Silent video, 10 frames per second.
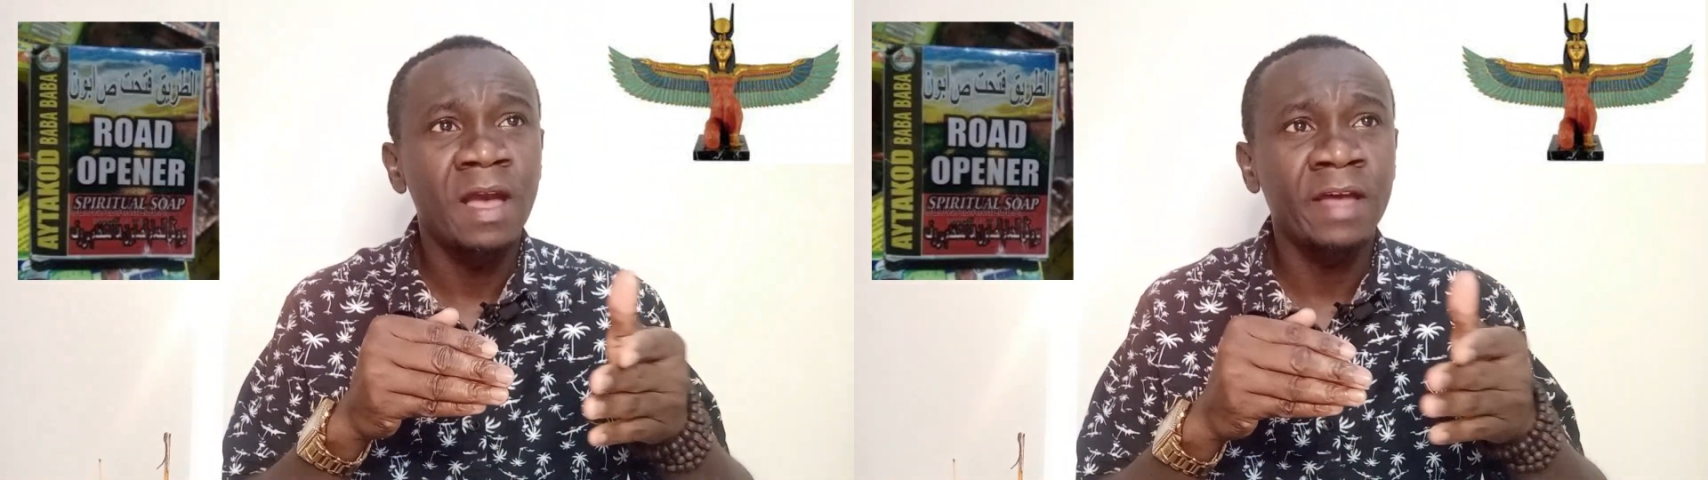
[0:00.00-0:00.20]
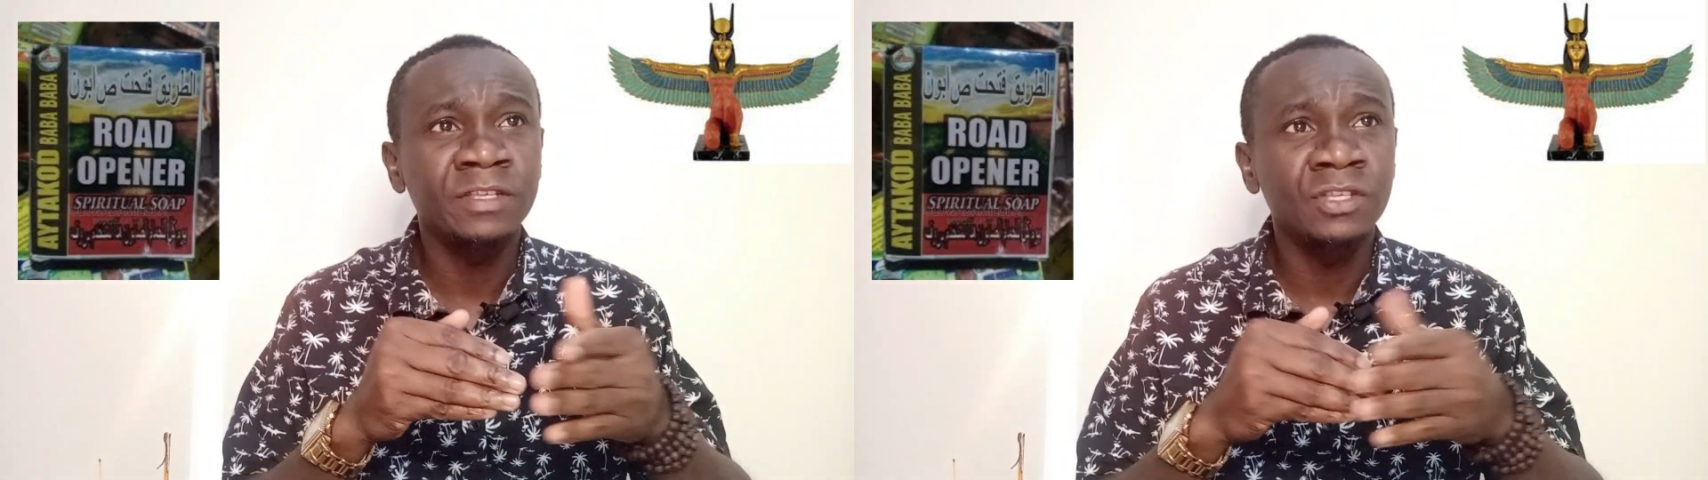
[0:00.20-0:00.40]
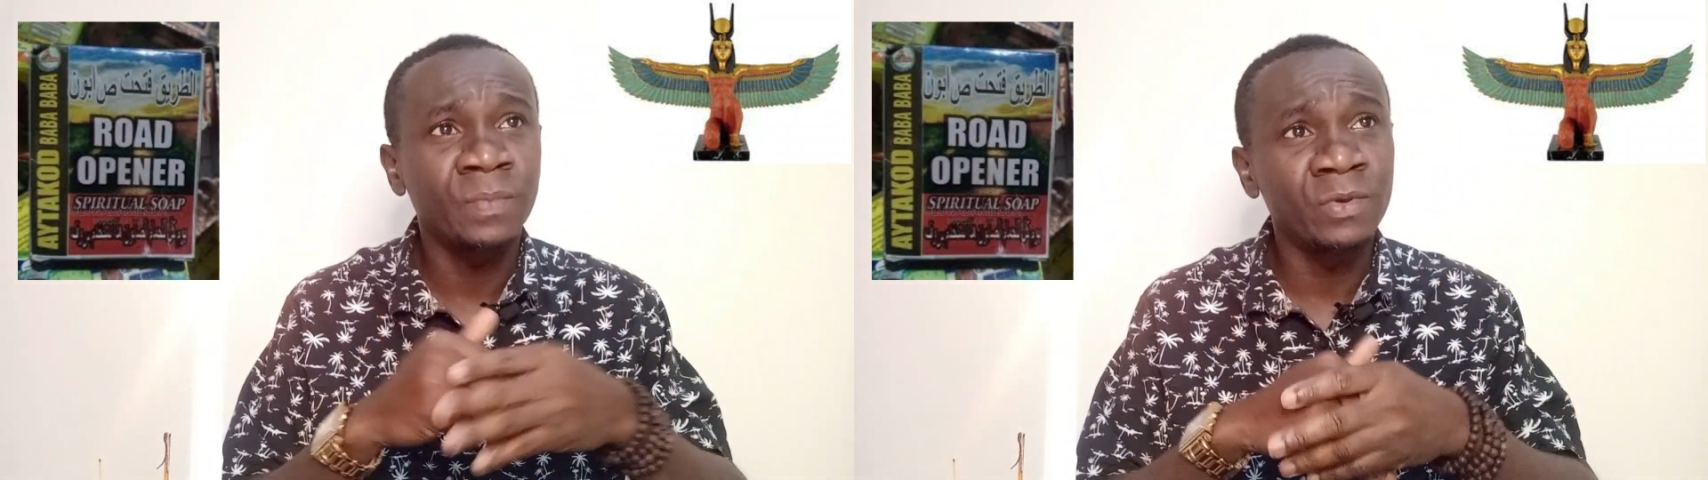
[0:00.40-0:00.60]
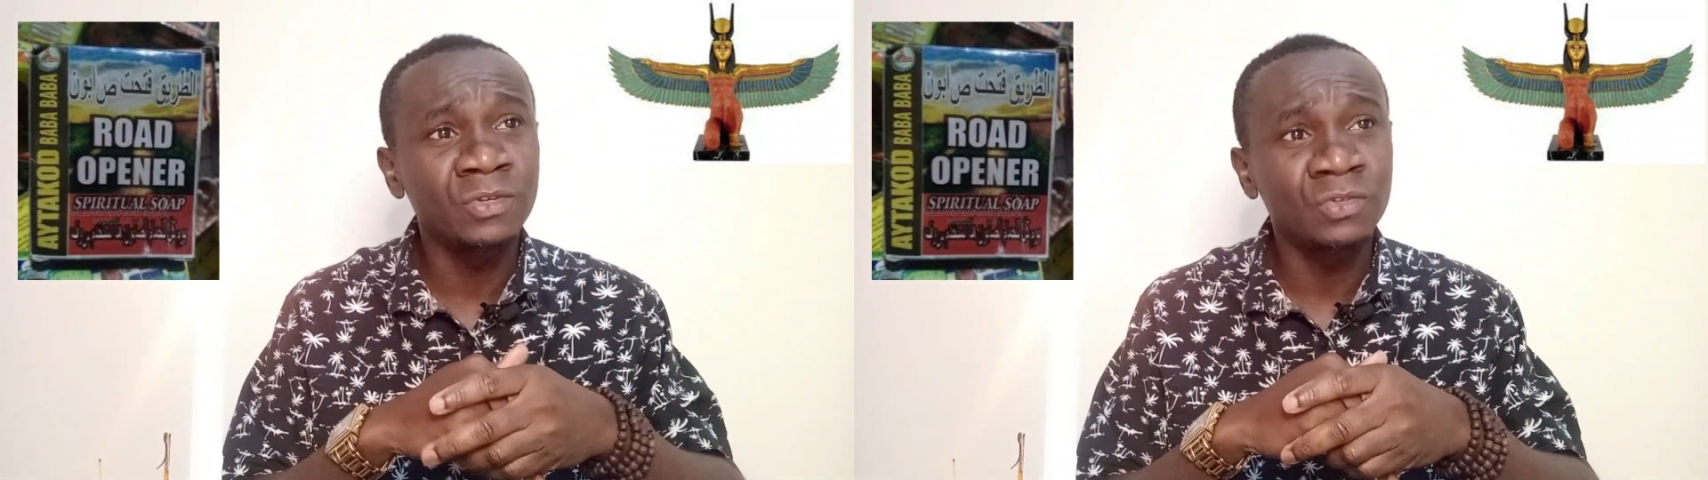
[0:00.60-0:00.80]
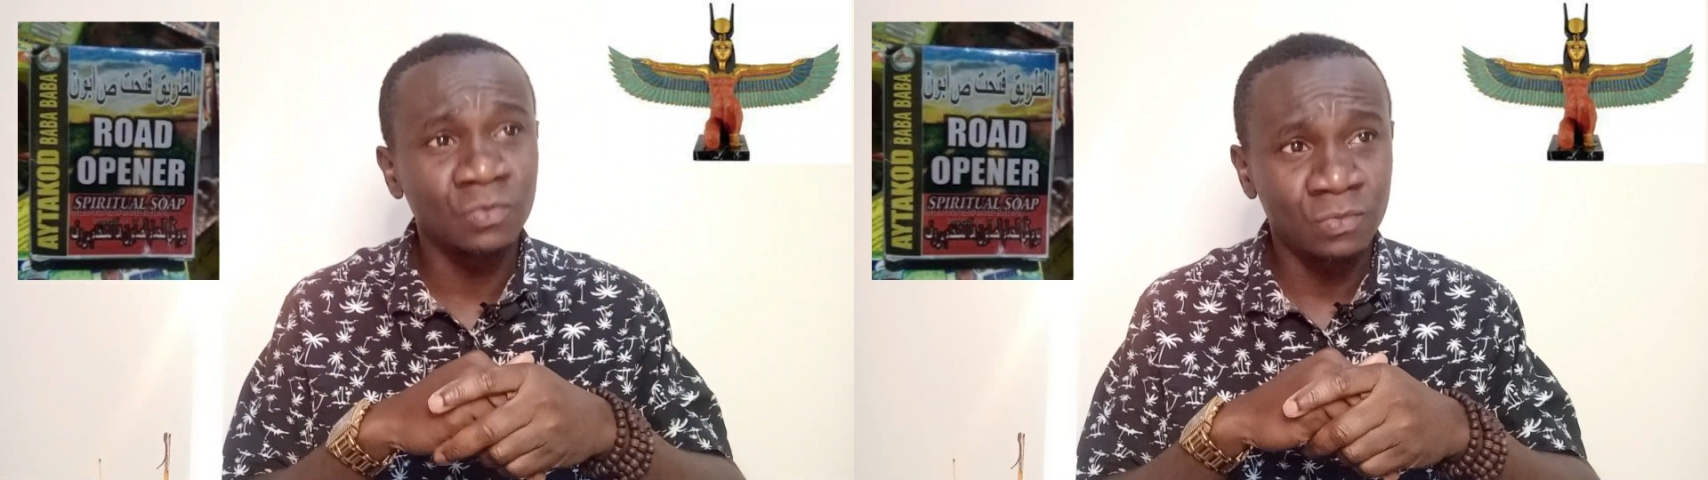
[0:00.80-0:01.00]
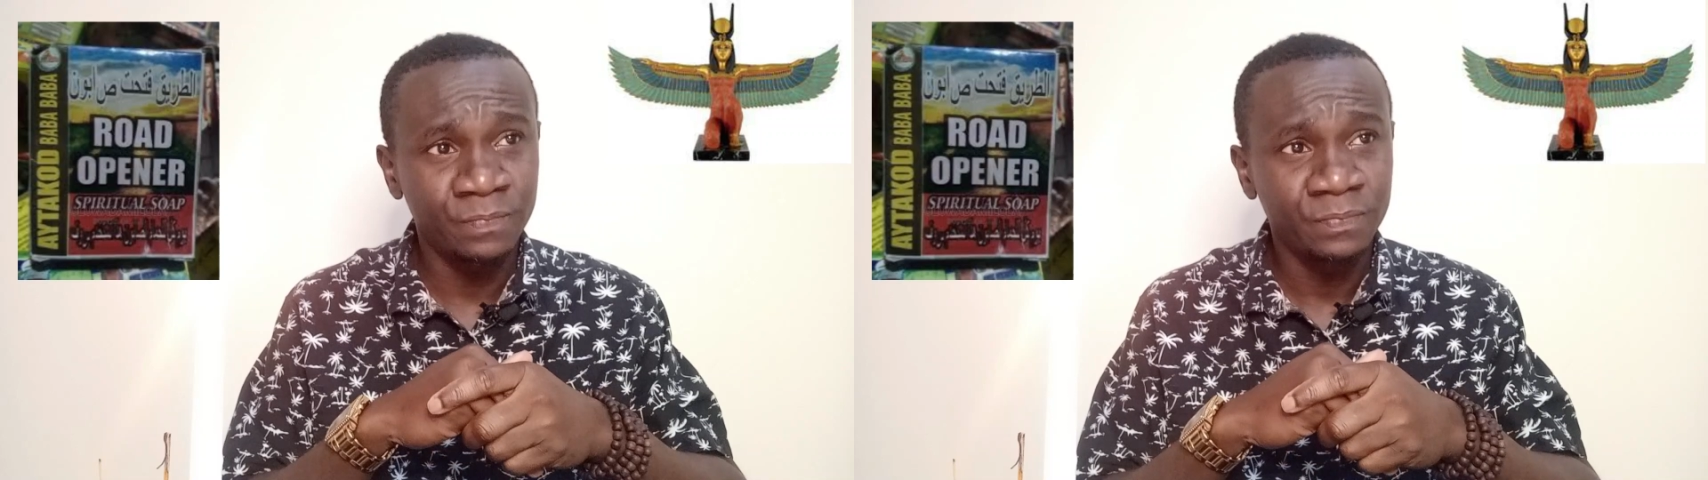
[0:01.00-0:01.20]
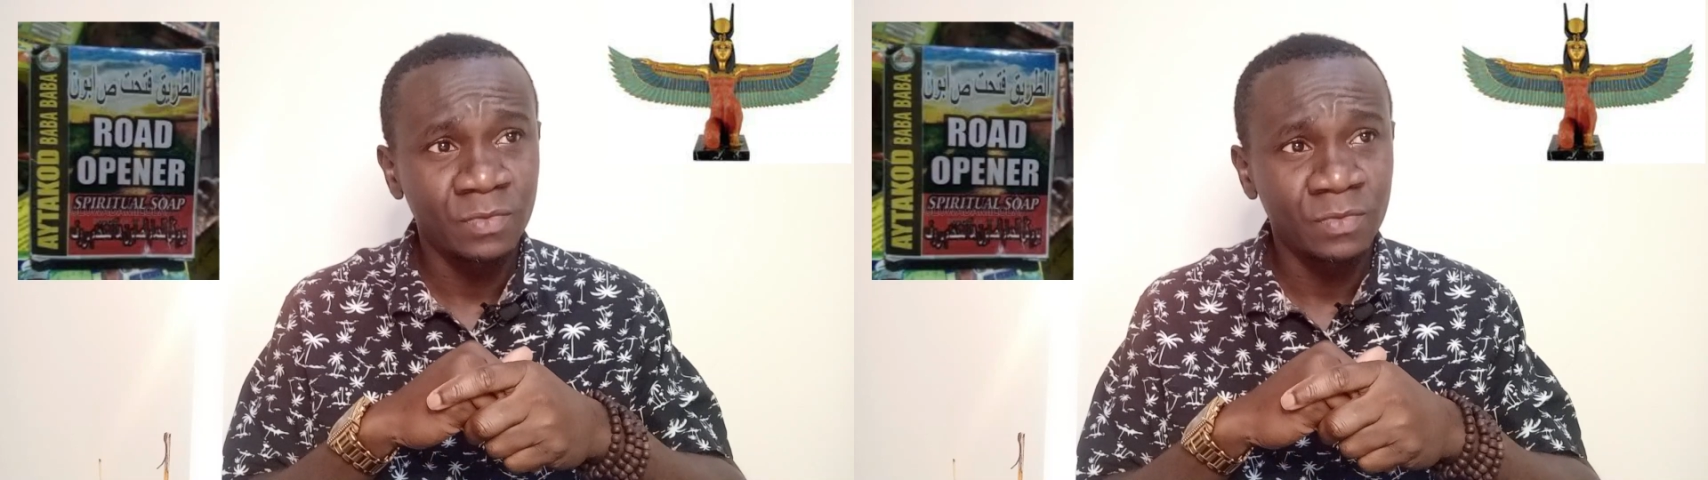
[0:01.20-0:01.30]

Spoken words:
as it's supposed to,